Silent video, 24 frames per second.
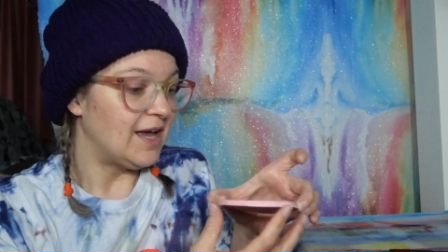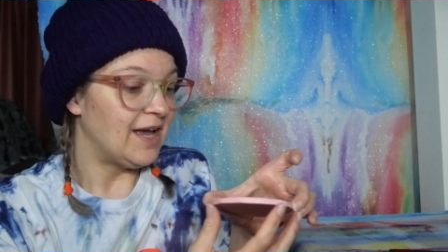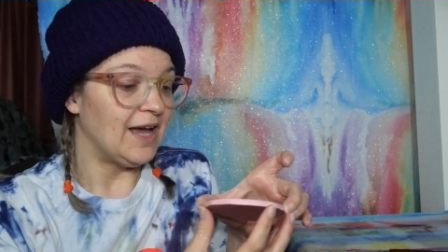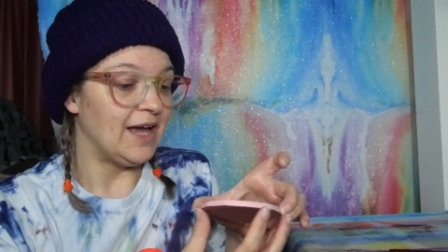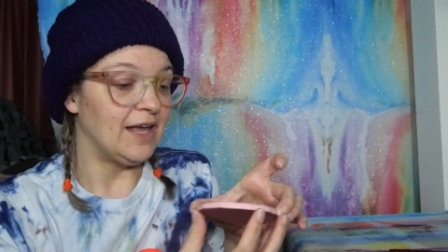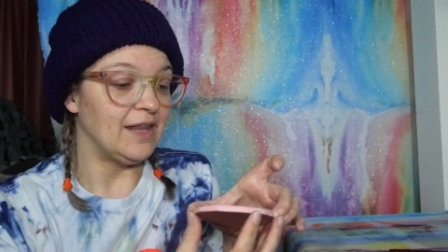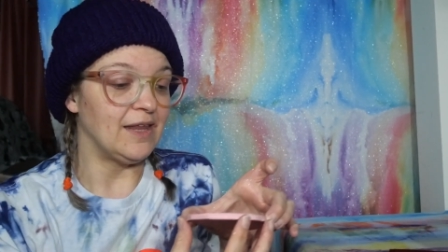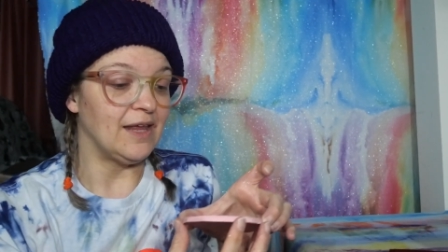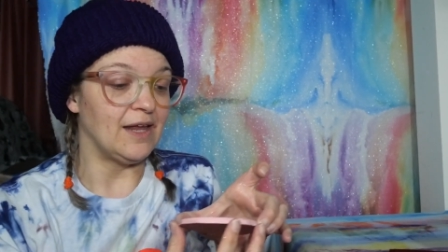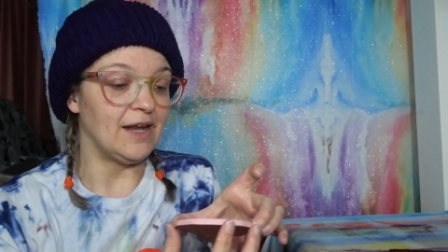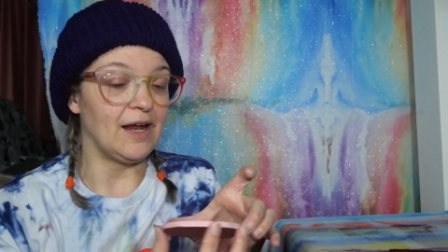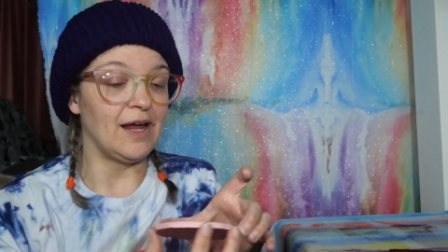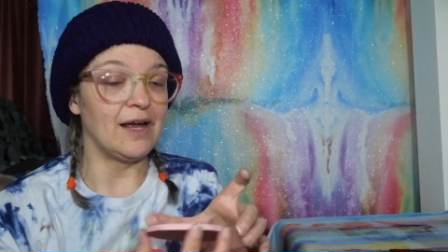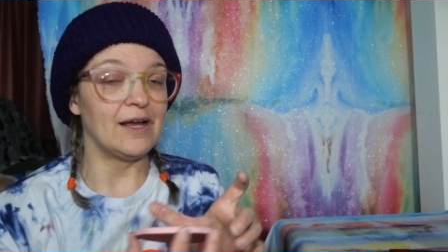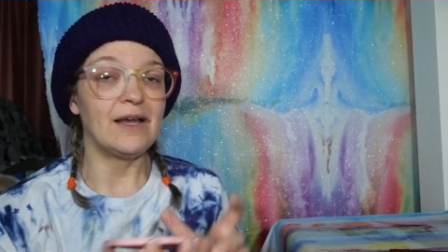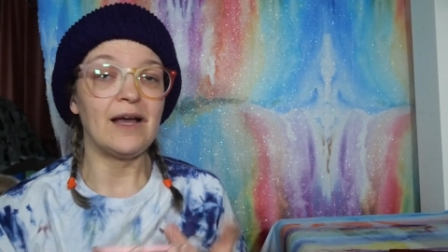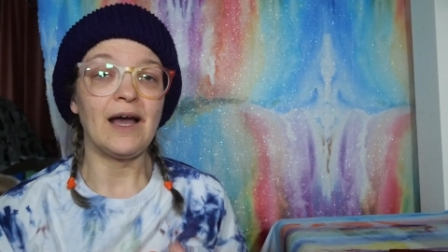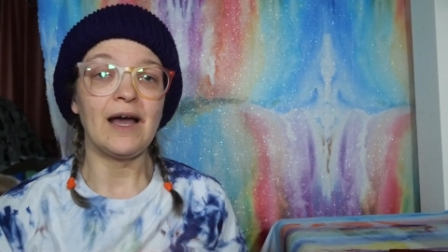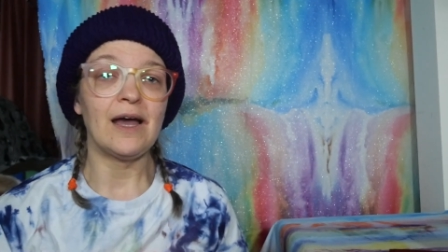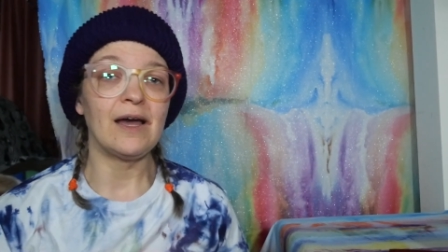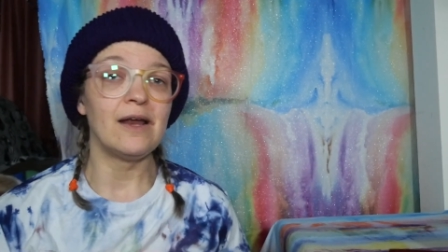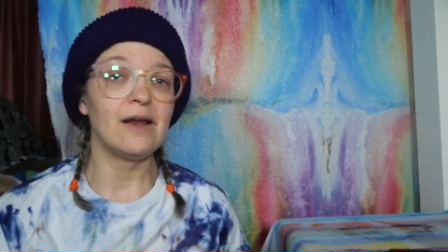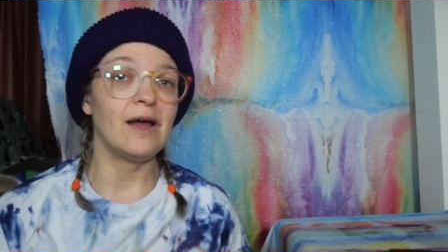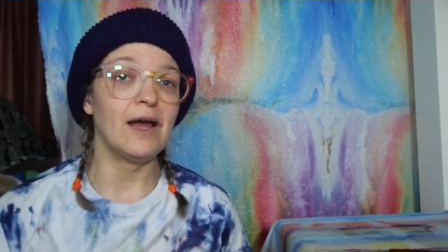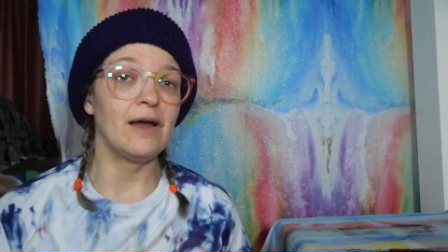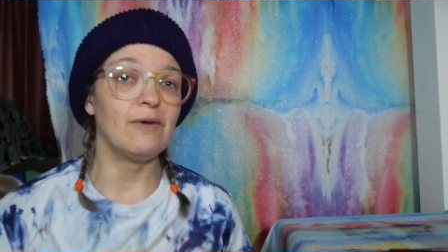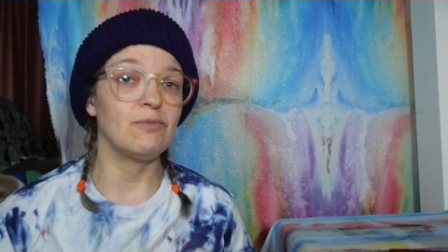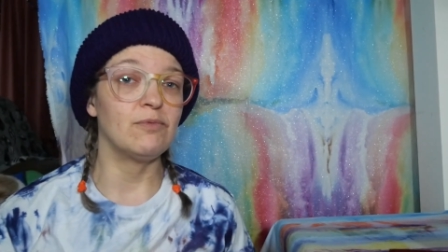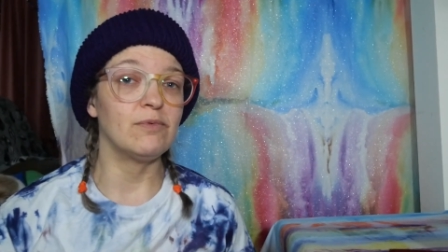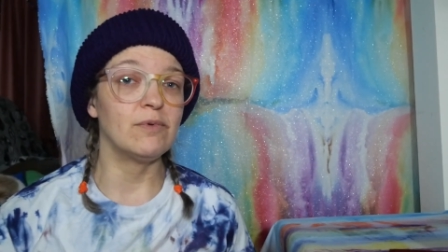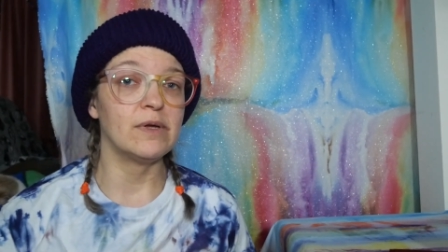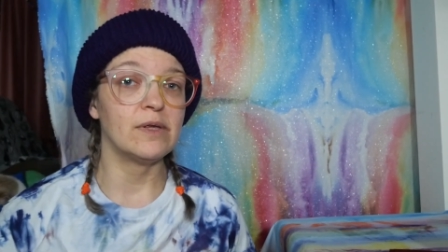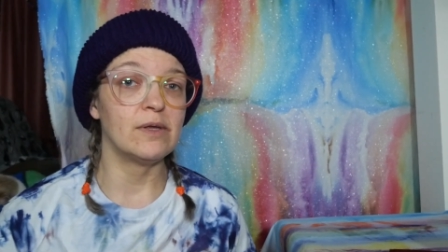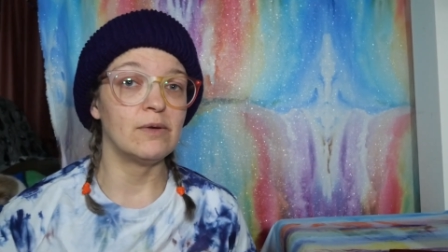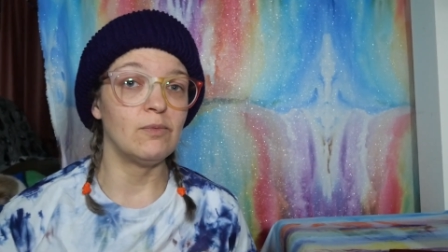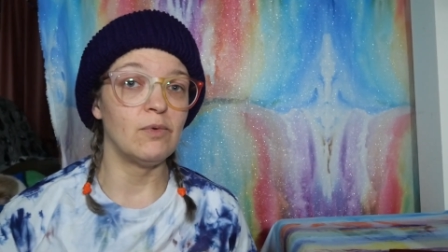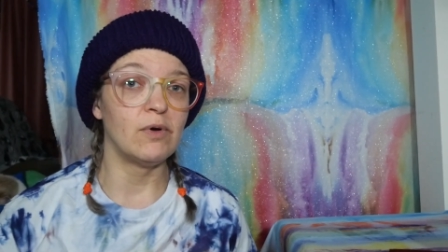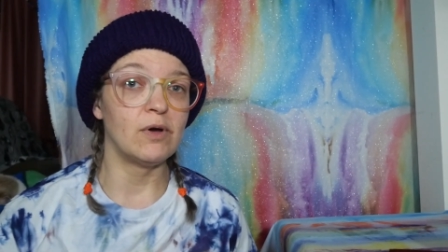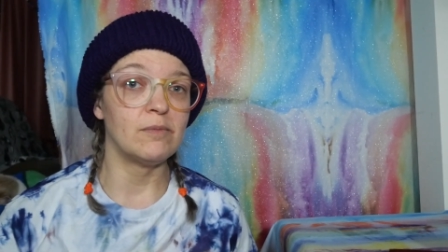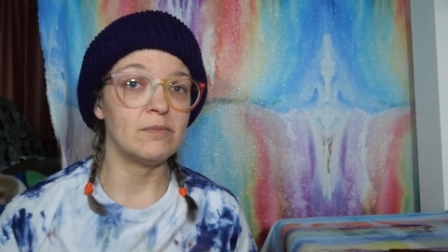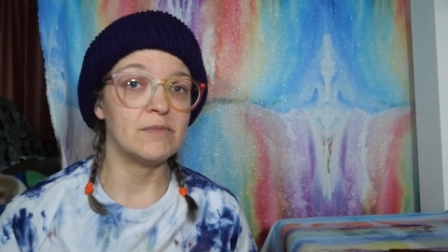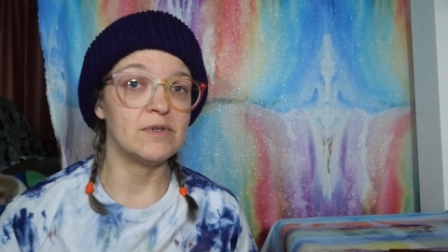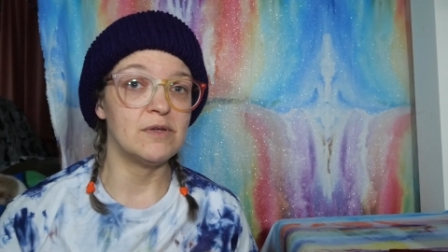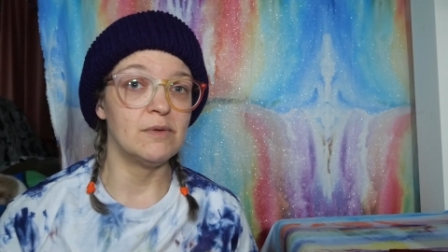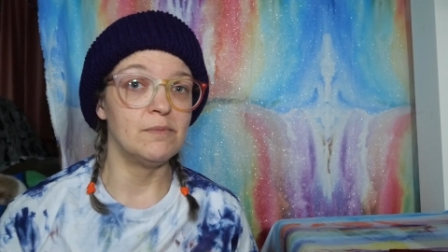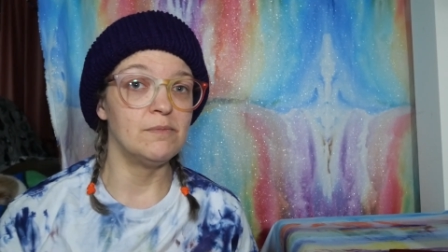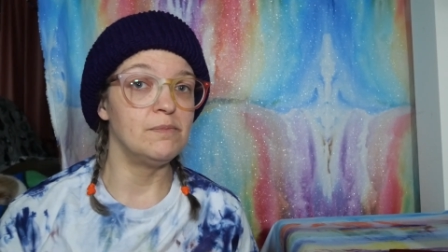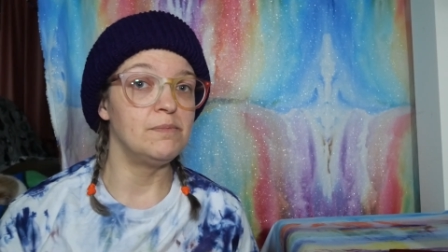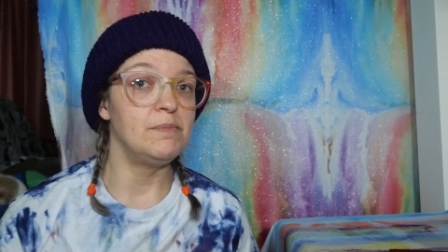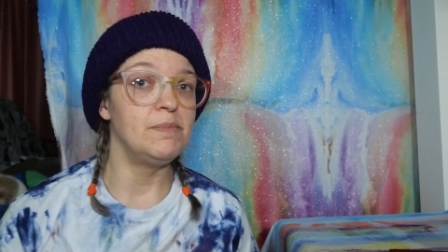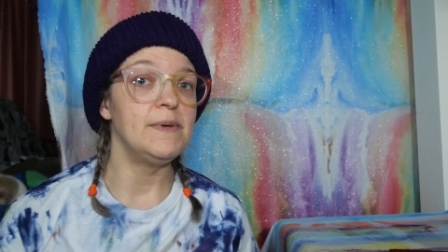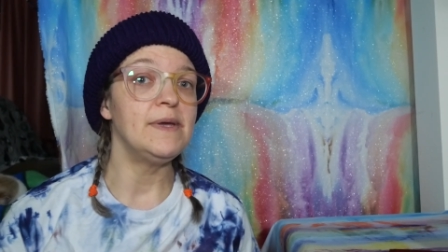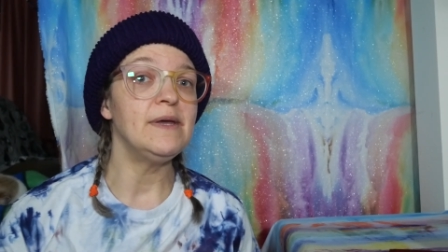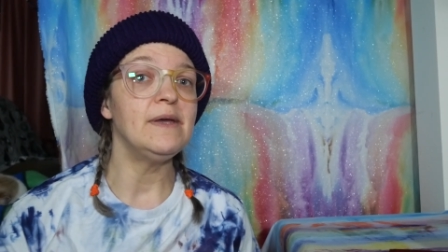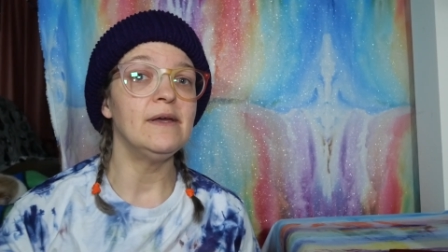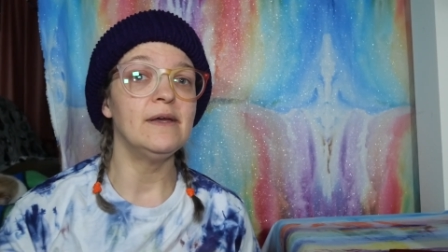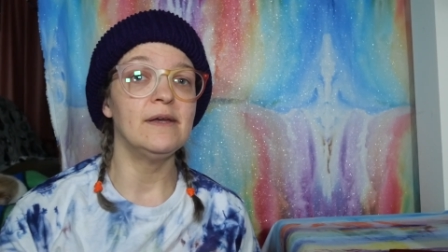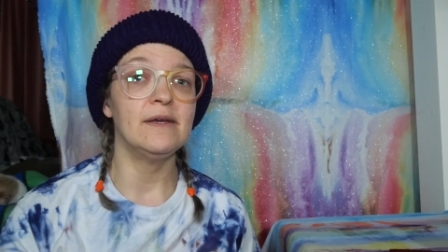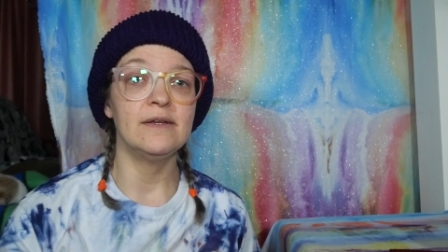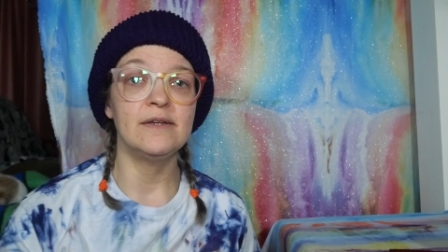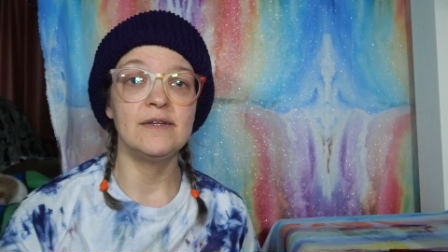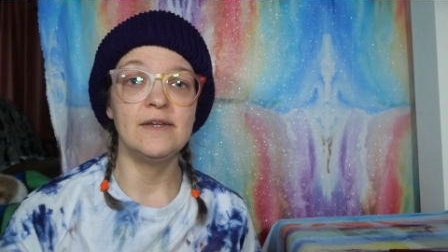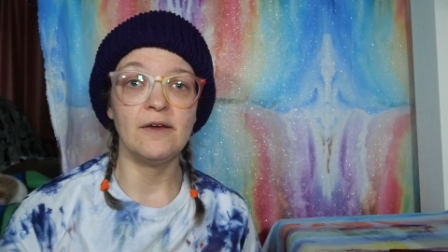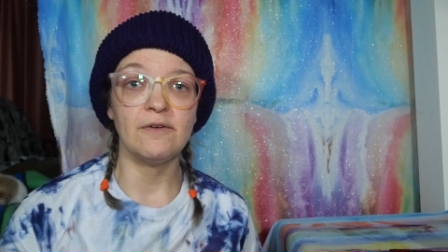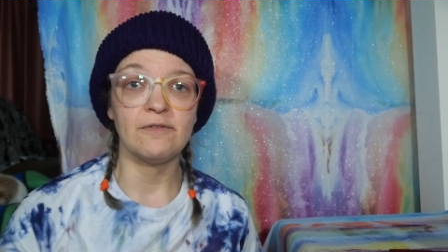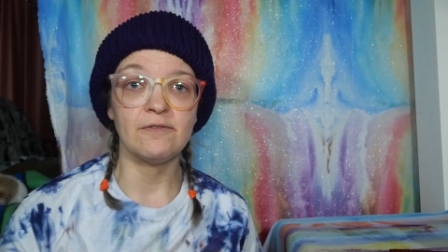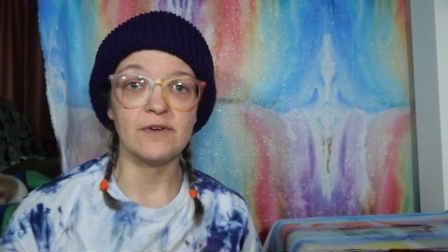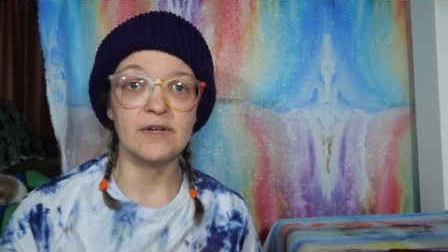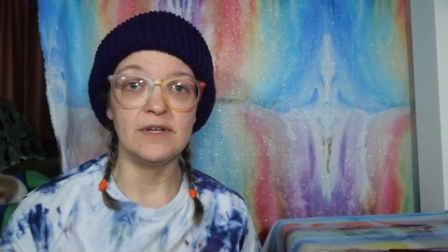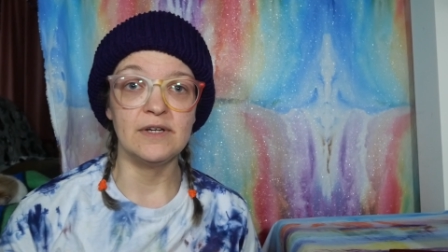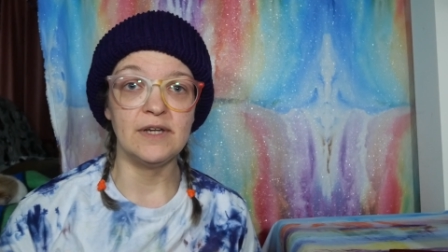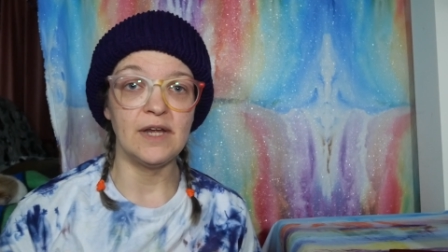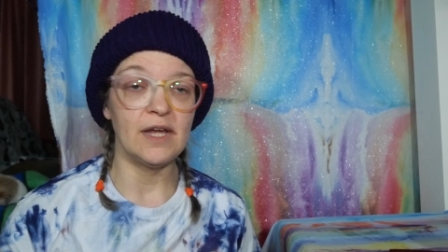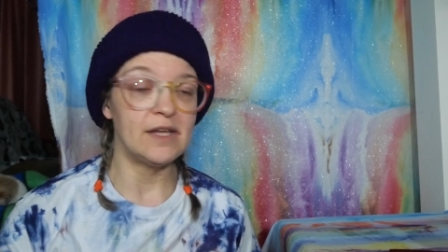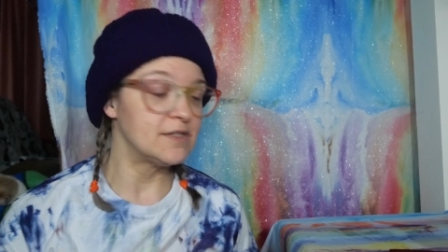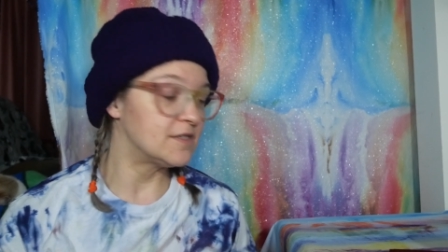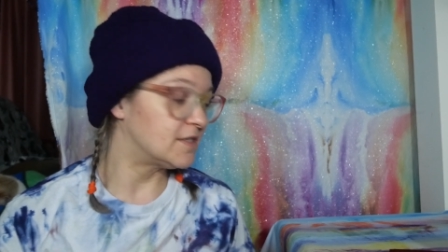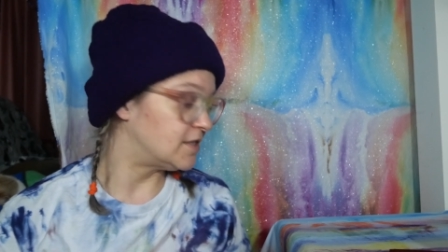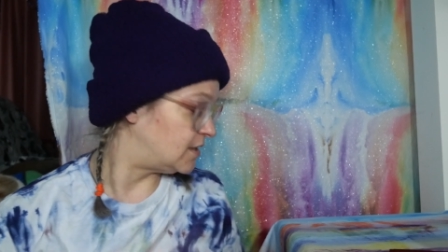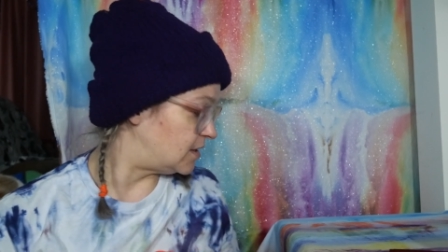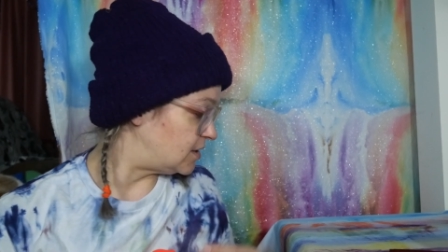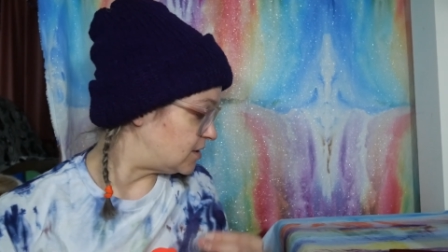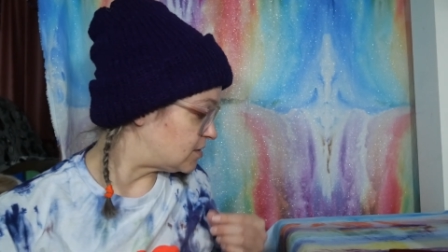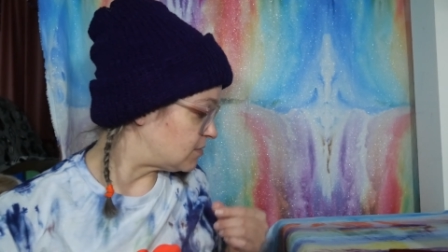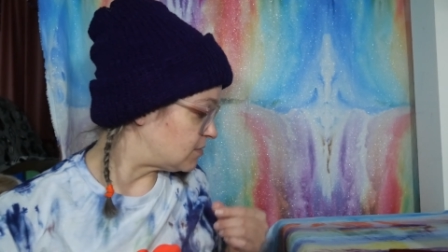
And then I really want them to be different density,